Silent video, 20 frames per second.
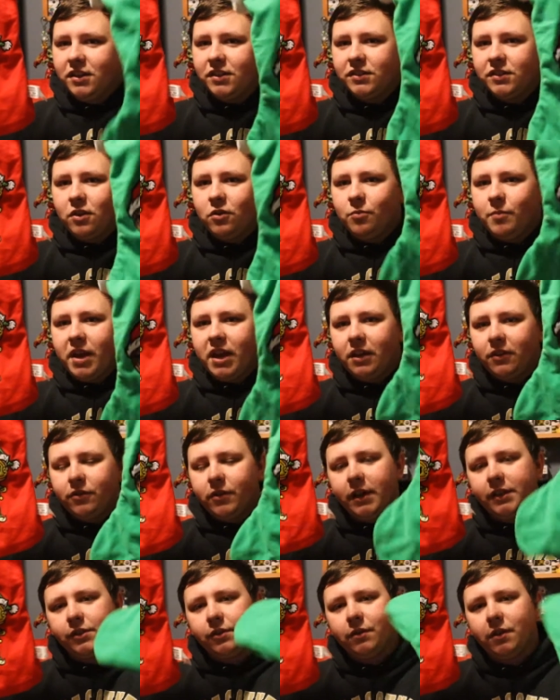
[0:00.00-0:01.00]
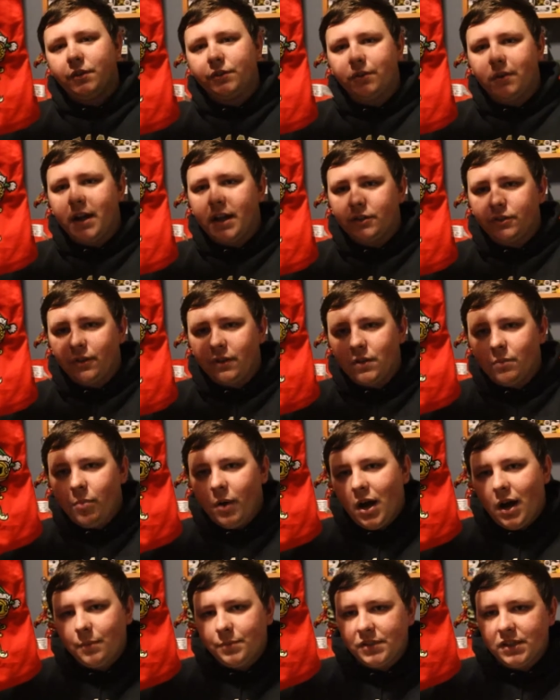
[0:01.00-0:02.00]
So May and Tracer, those are actually the
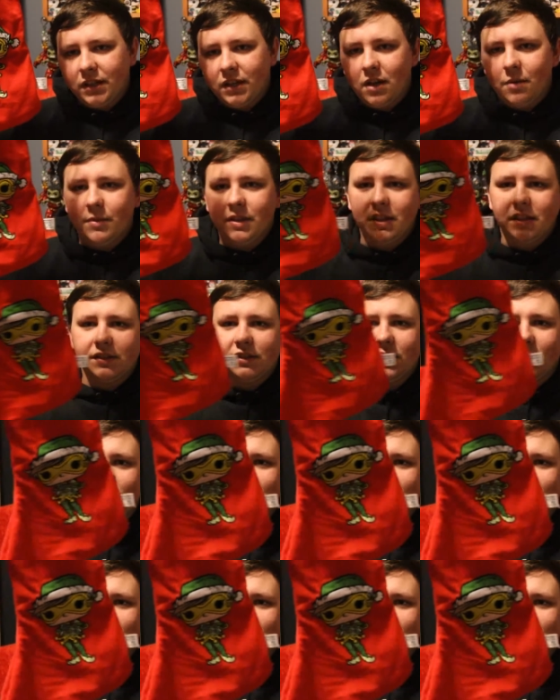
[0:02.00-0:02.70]
pops that come in this